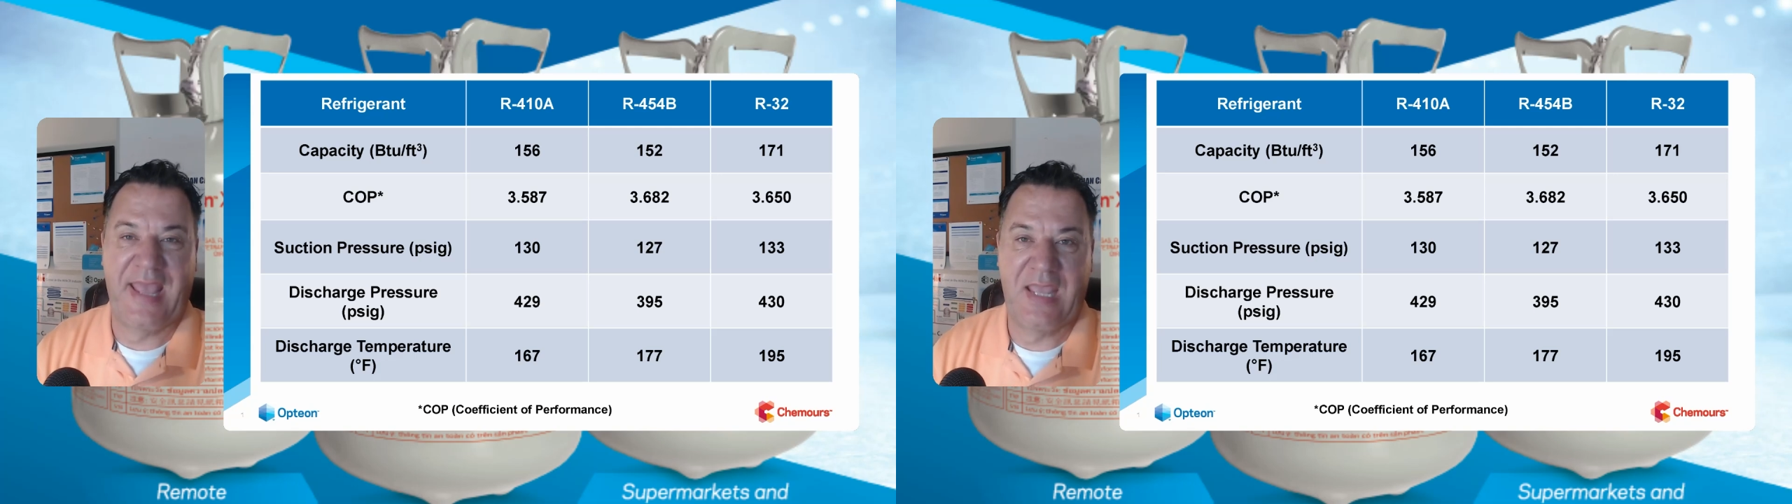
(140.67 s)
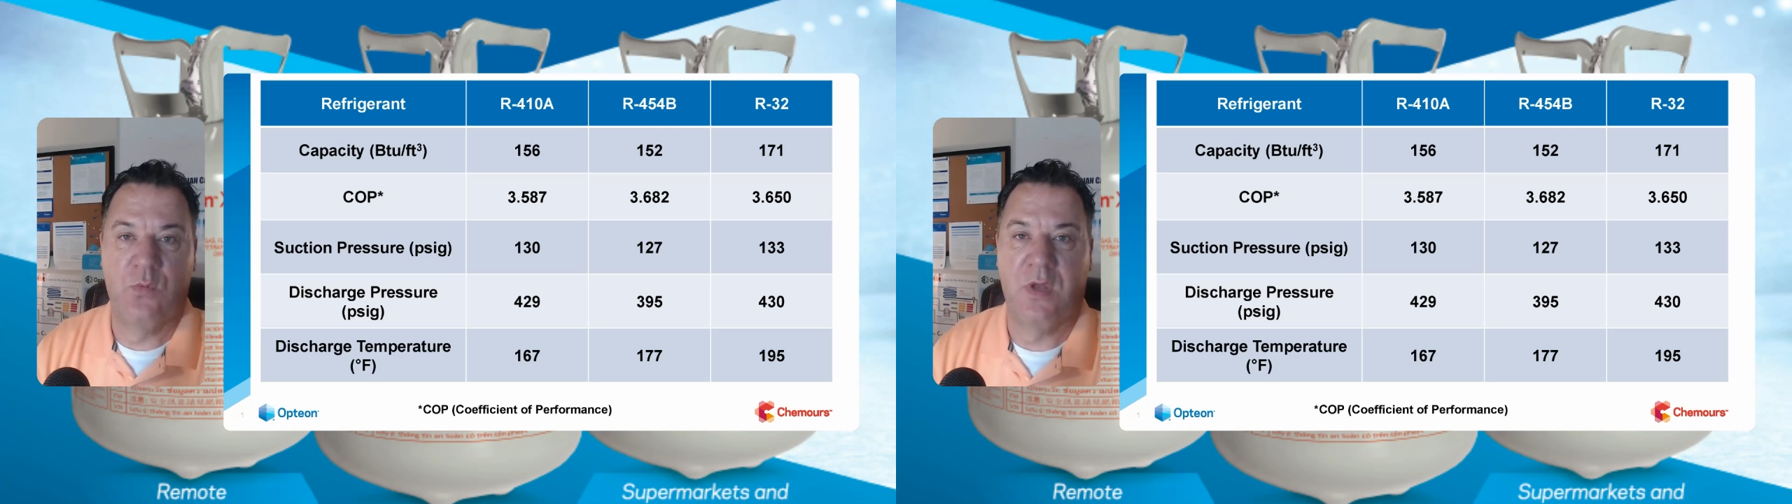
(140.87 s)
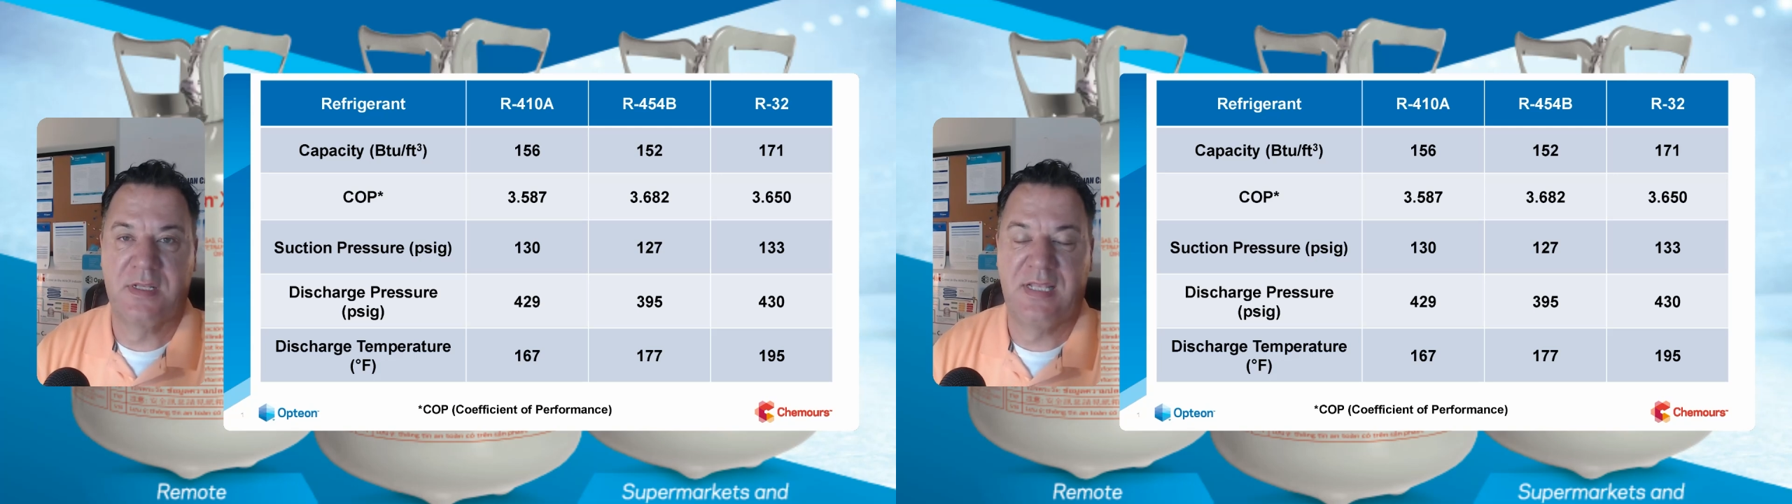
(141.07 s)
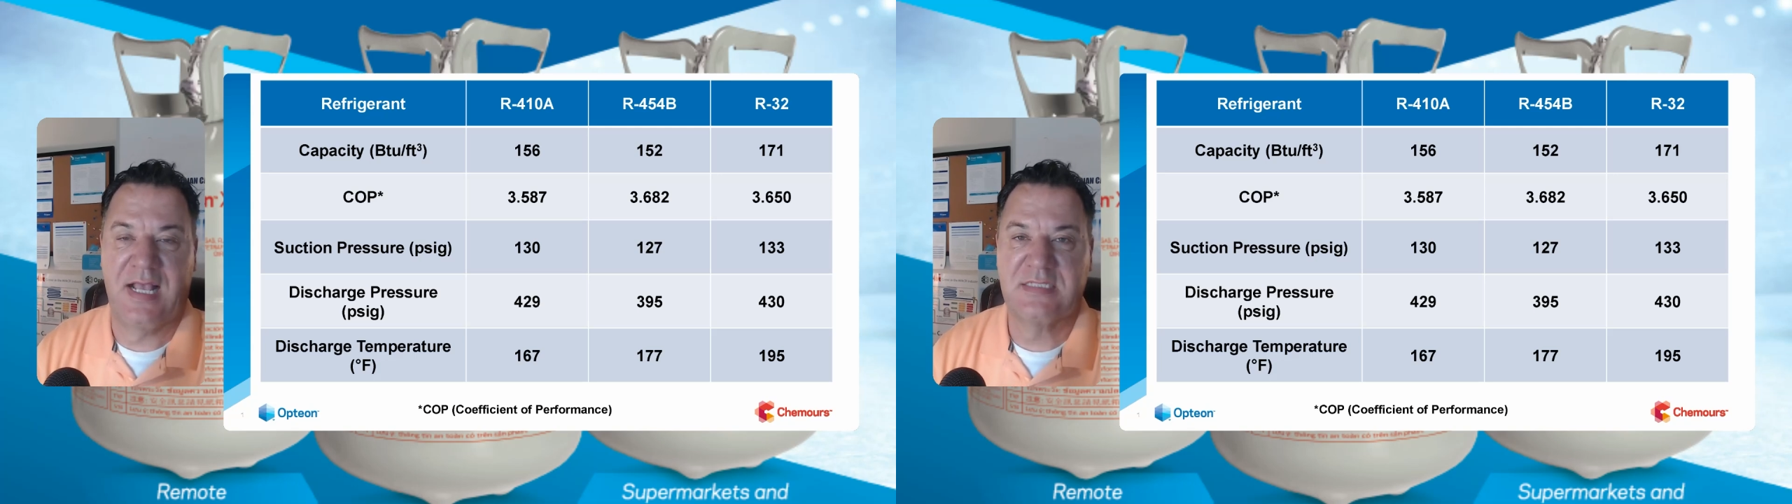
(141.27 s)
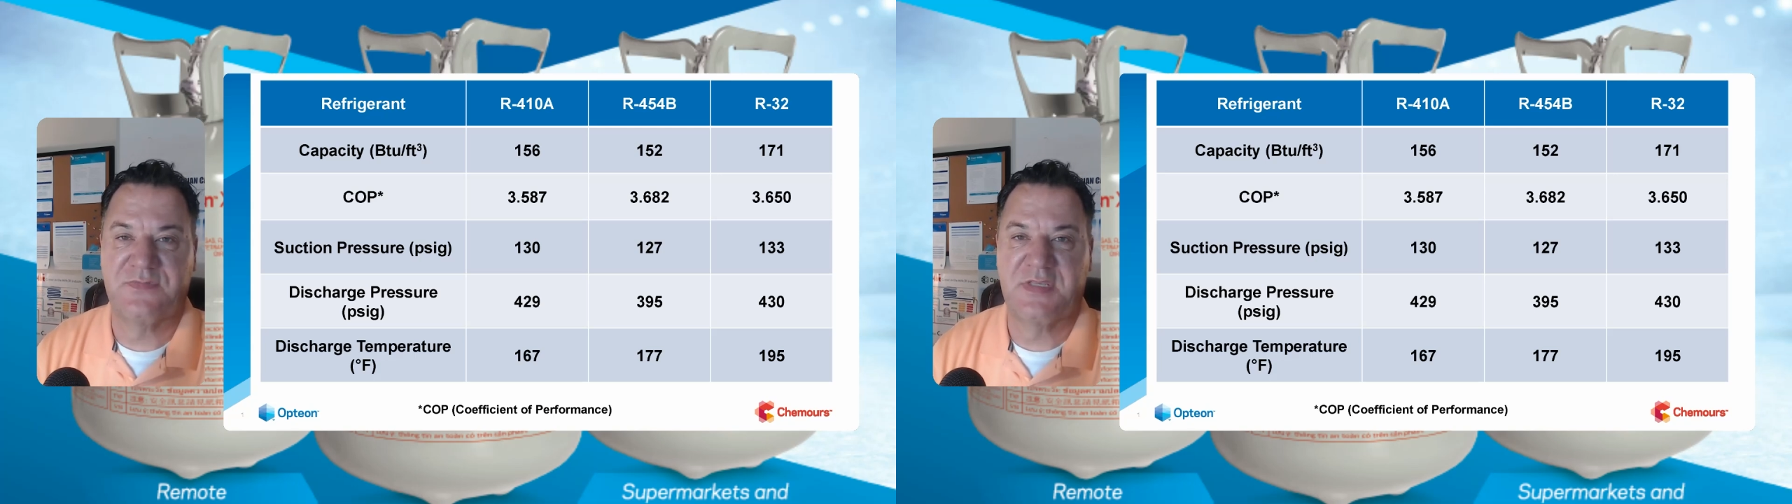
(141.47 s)
A1
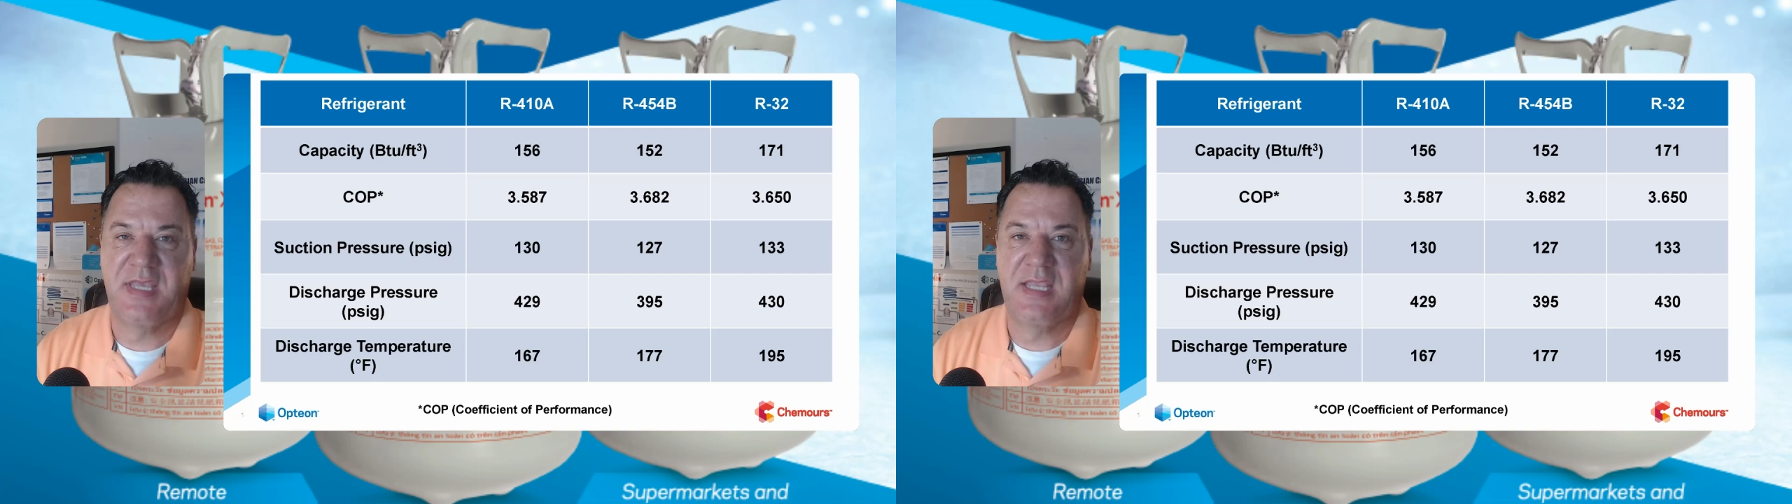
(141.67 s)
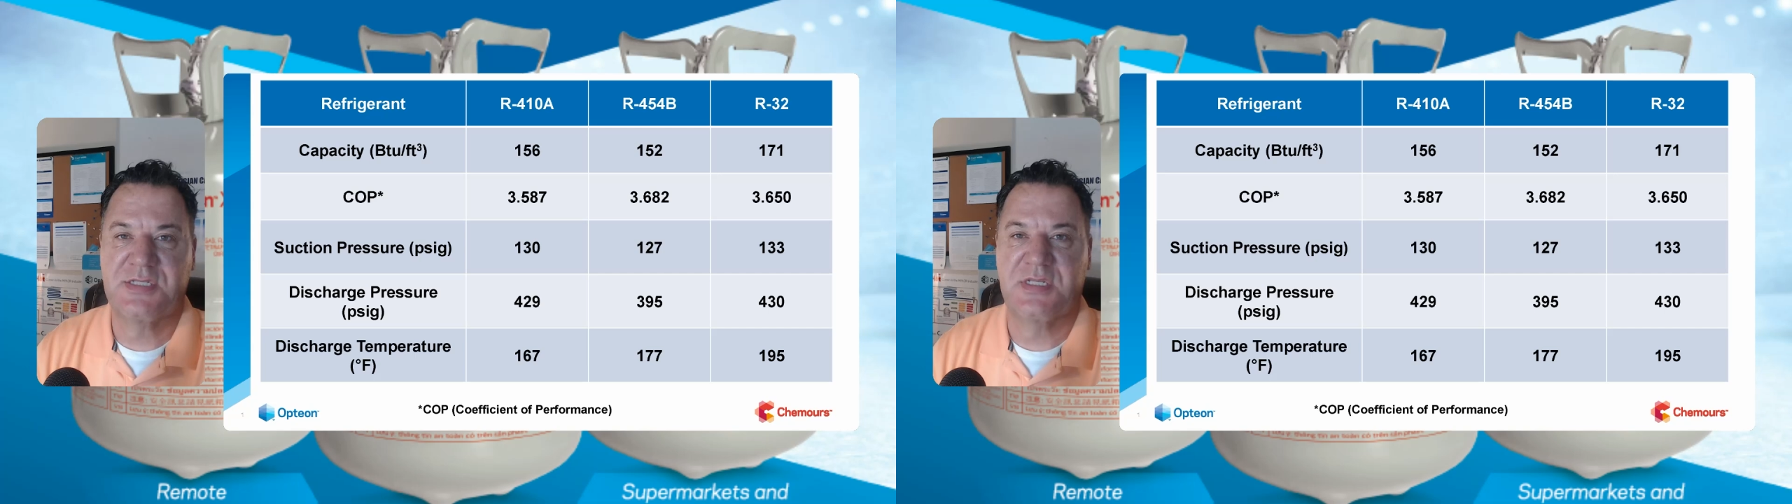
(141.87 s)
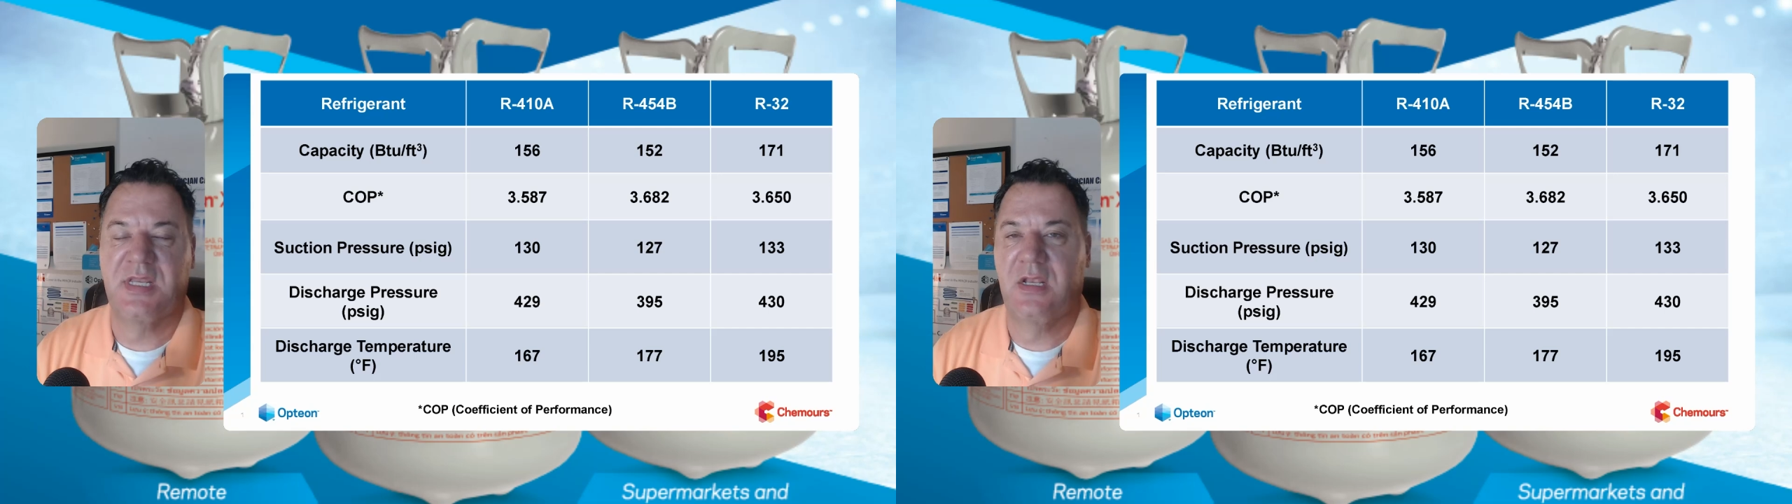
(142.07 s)
classification,